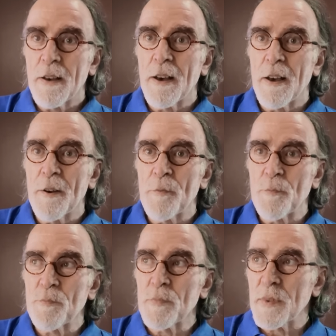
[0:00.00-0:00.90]

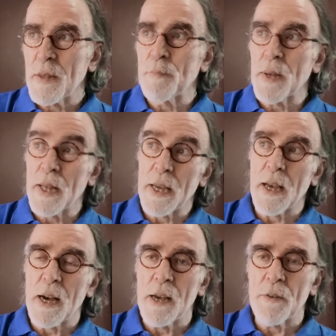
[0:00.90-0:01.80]
um,
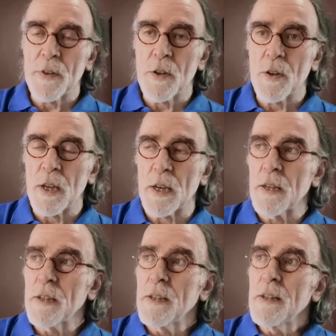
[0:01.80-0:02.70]
implying higher for longer.